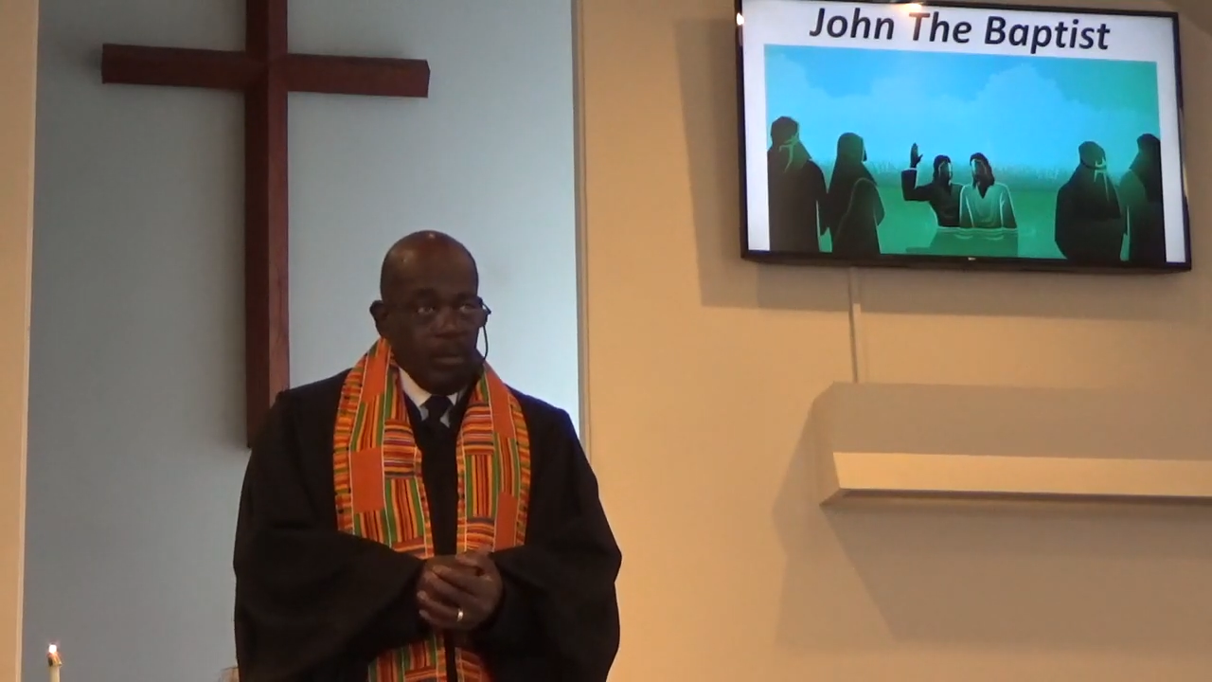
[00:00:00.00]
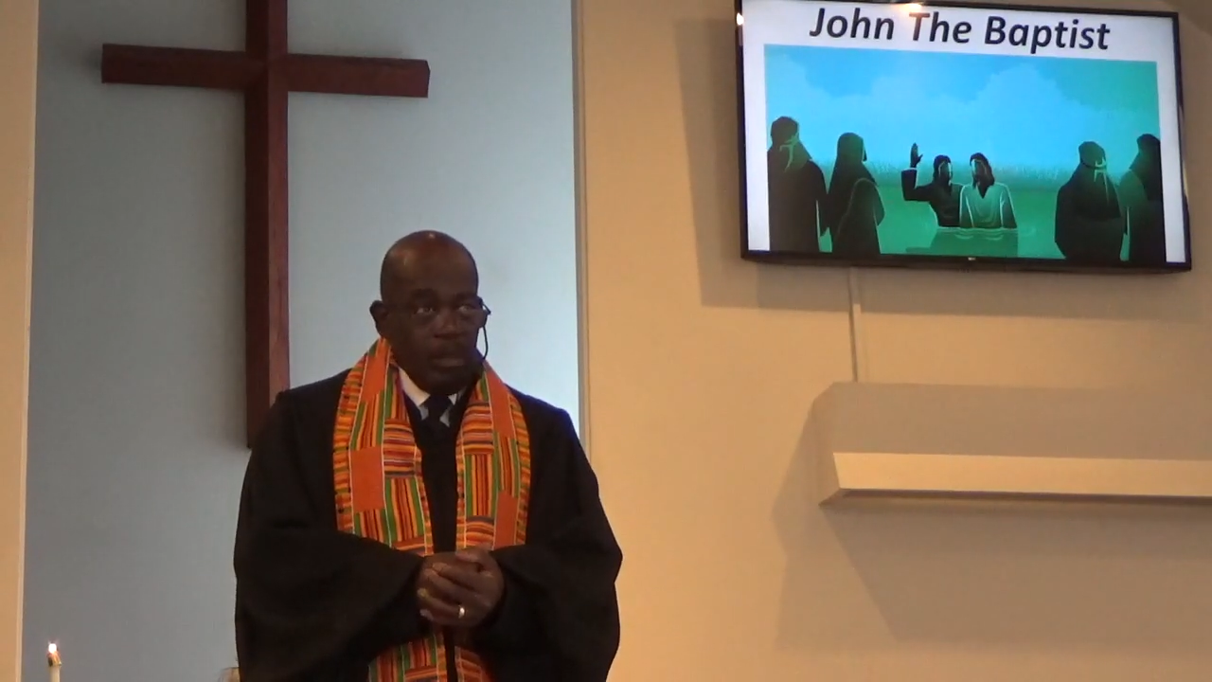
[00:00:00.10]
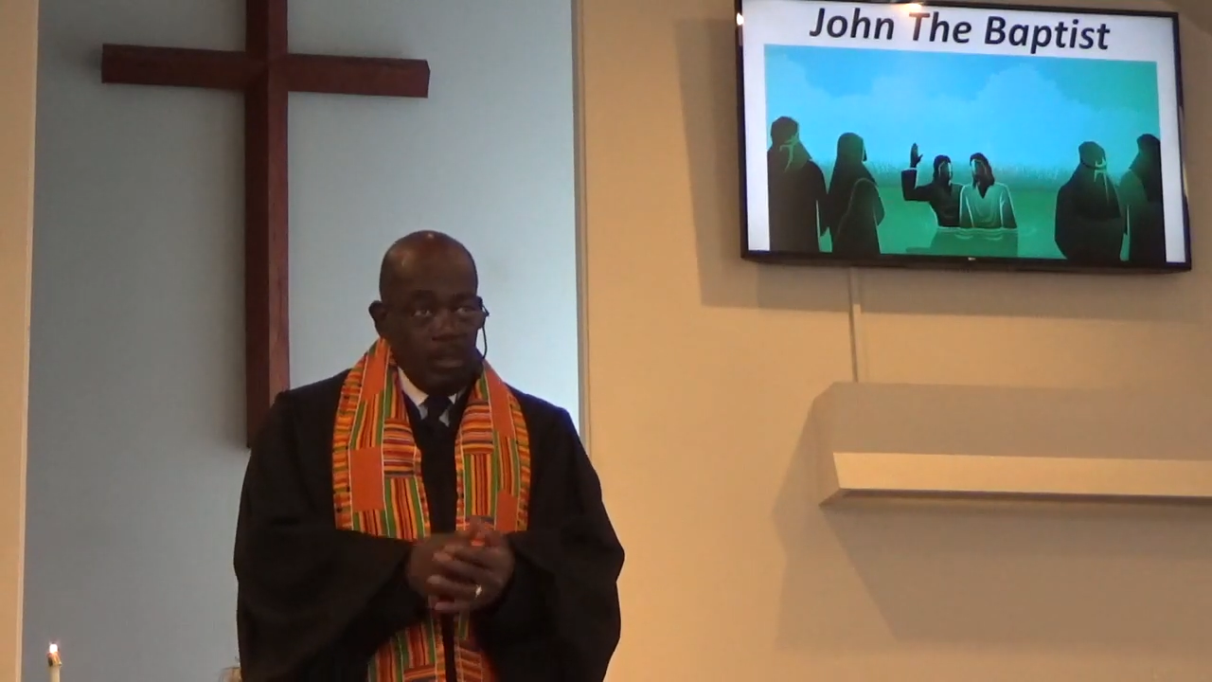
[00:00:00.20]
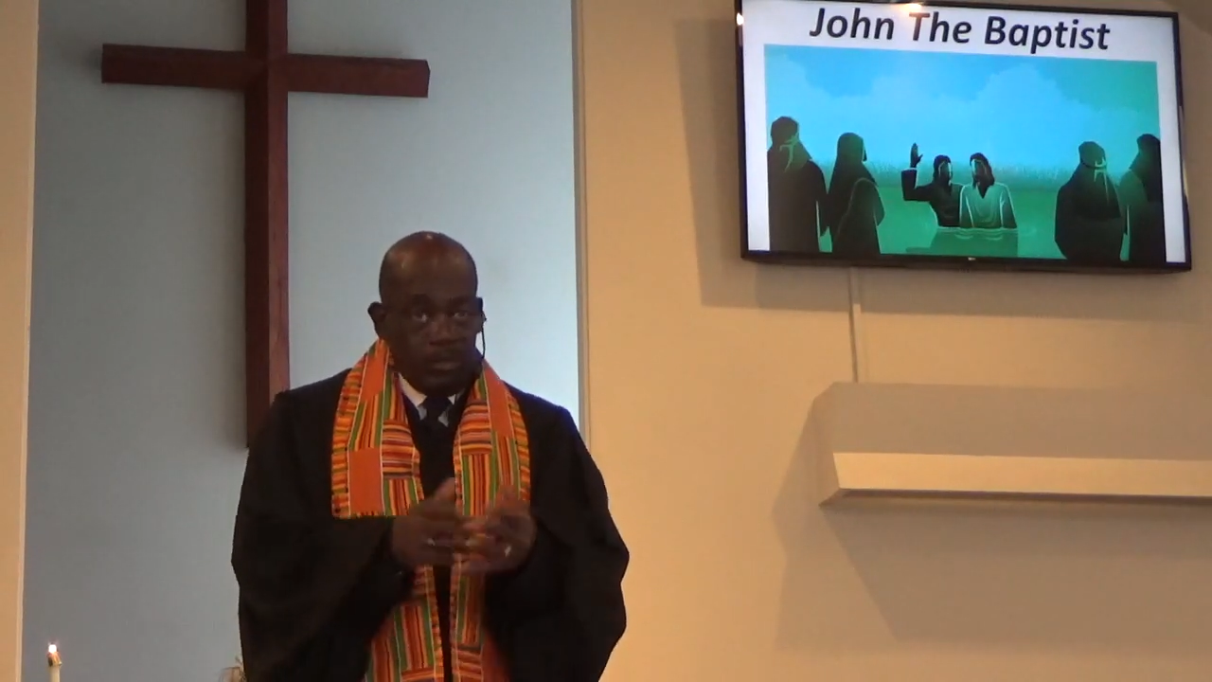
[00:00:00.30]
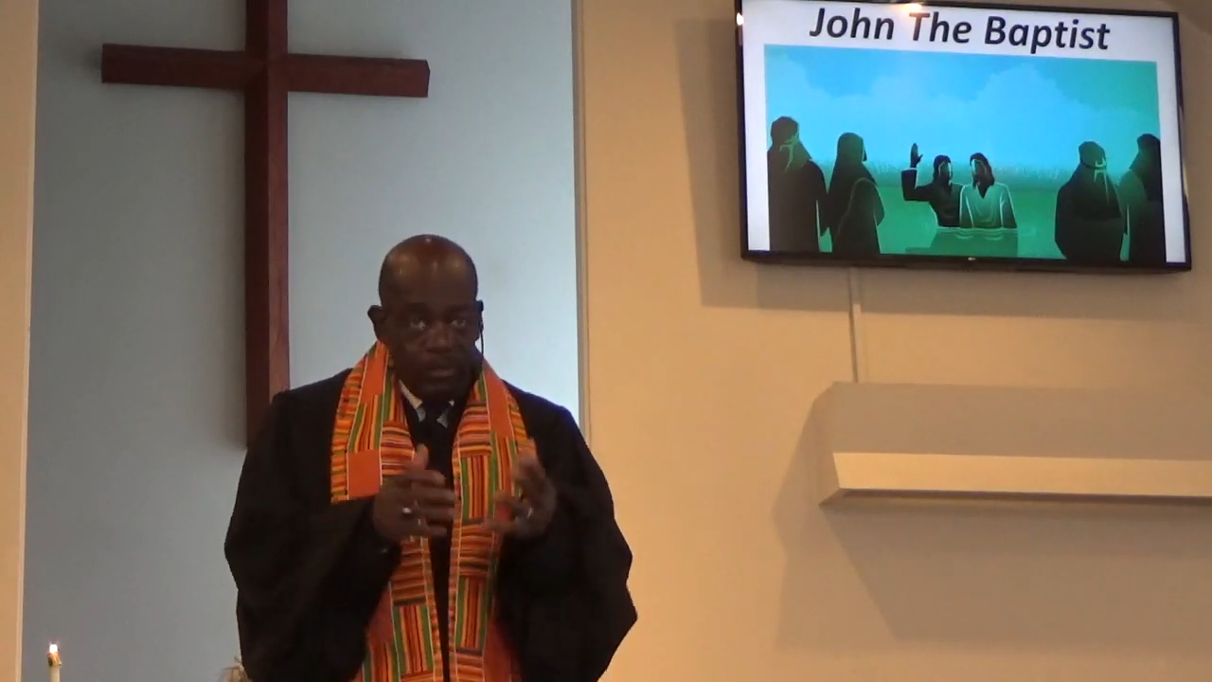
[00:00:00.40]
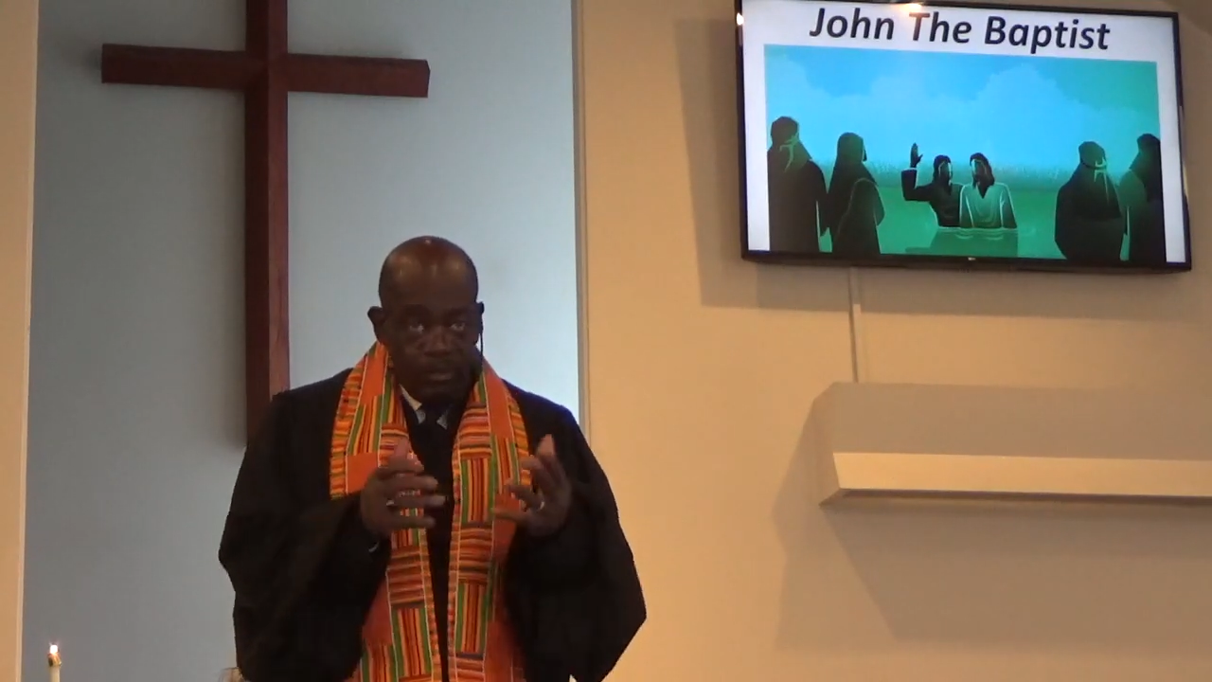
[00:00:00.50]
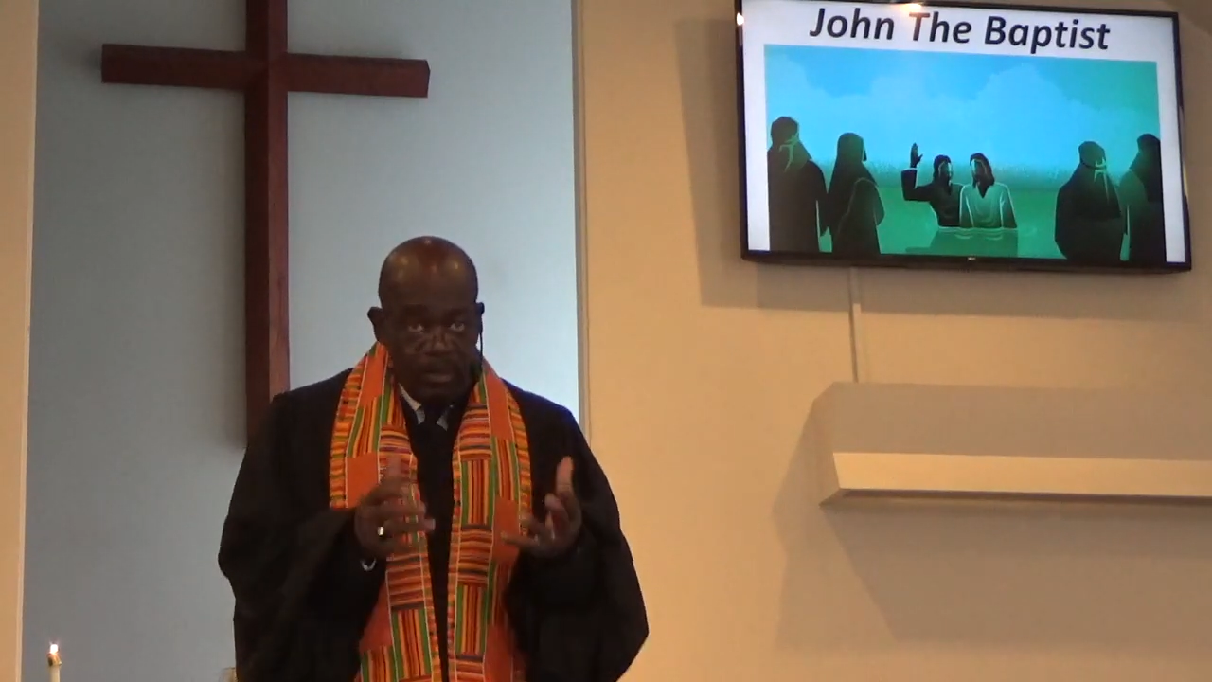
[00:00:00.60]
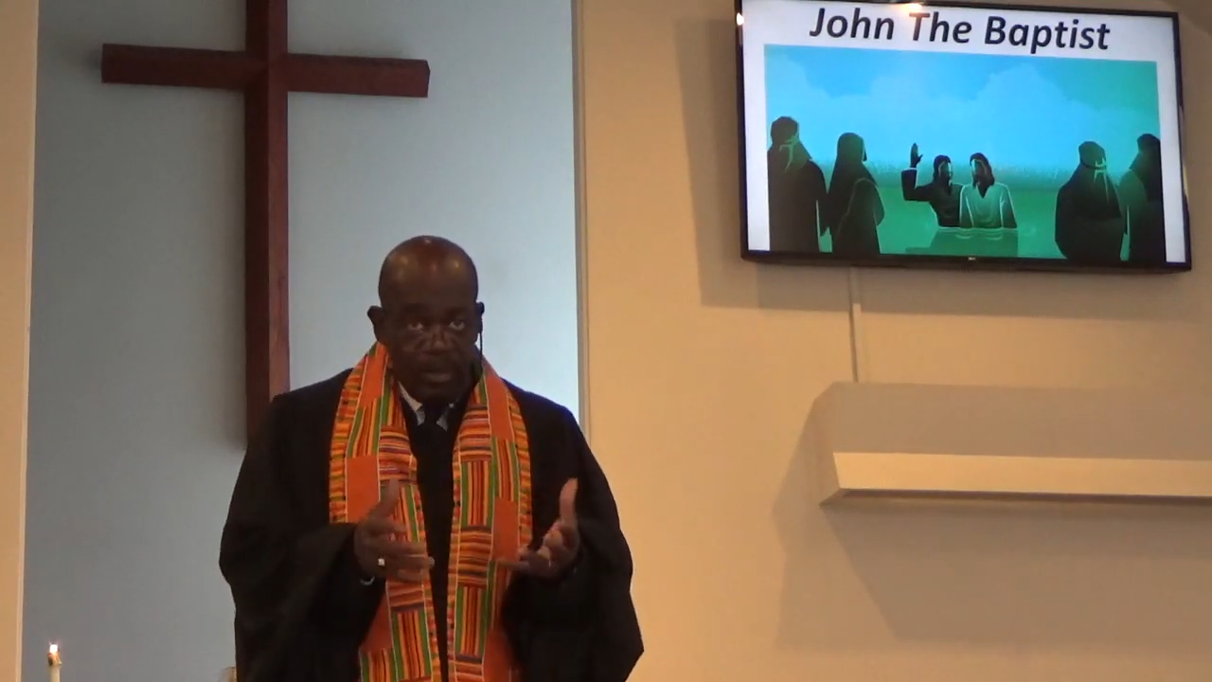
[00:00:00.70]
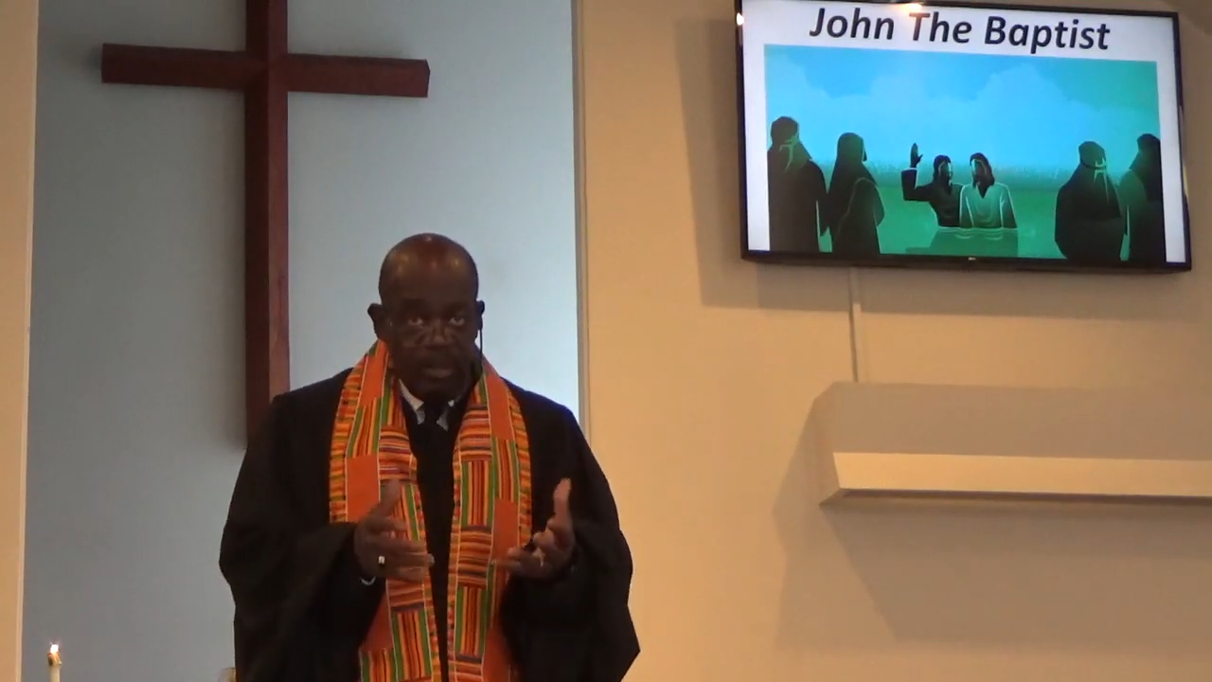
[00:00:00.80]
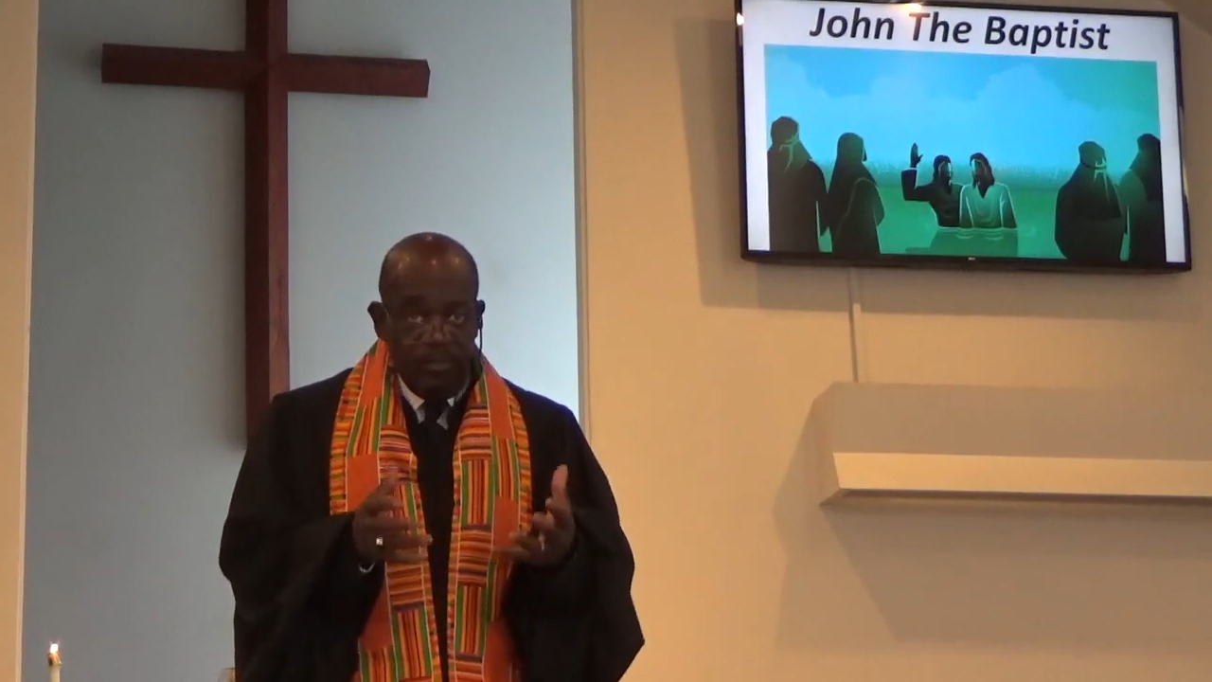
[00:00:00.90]
As you
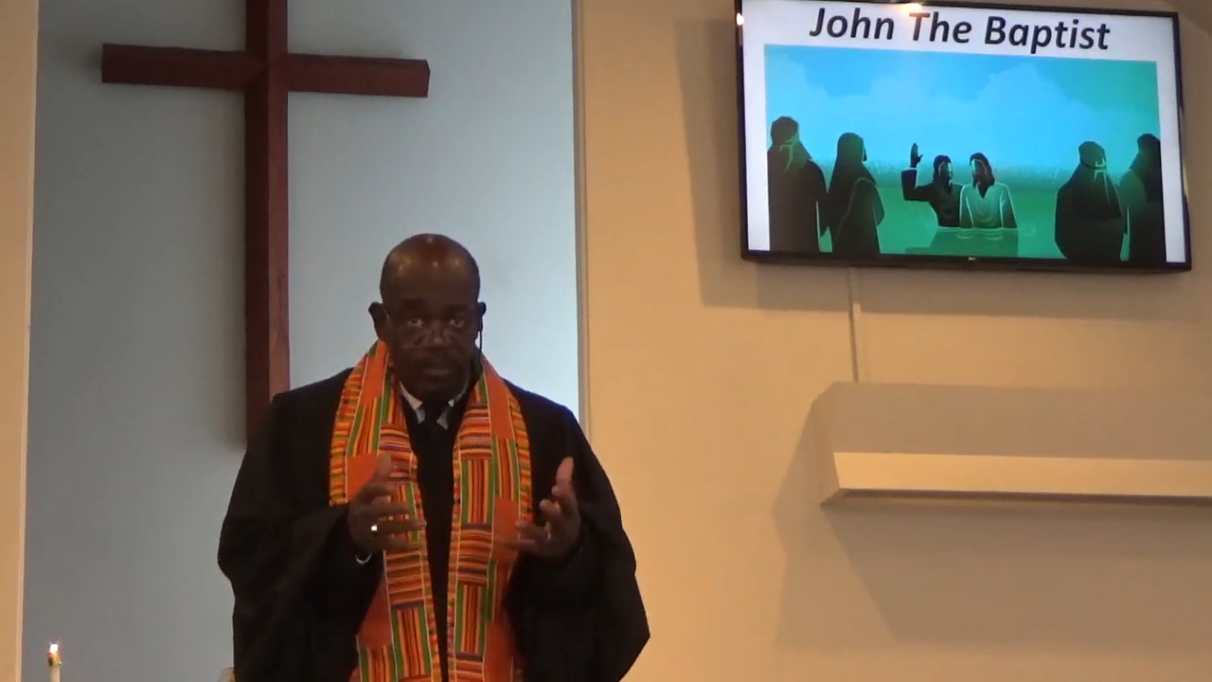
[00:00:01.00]
leave